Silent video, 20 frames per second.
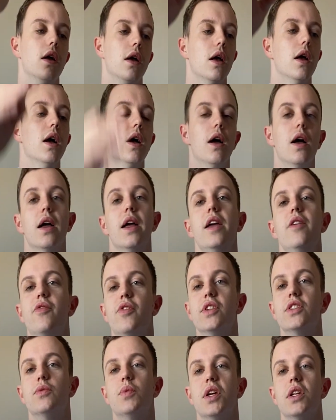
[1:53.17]
Heath
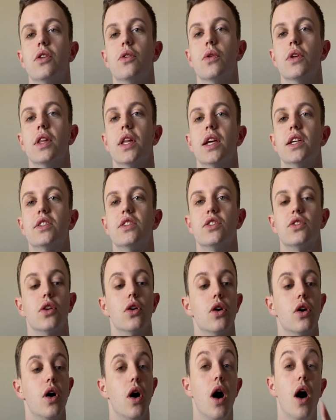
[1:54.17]
has been doing this,
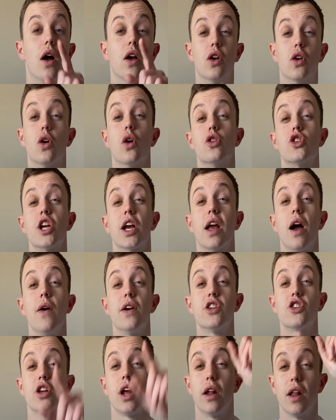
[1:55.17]
so go check out his
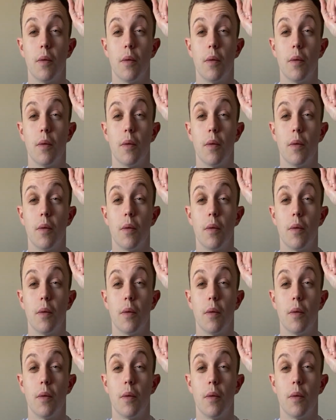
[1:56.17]
channel.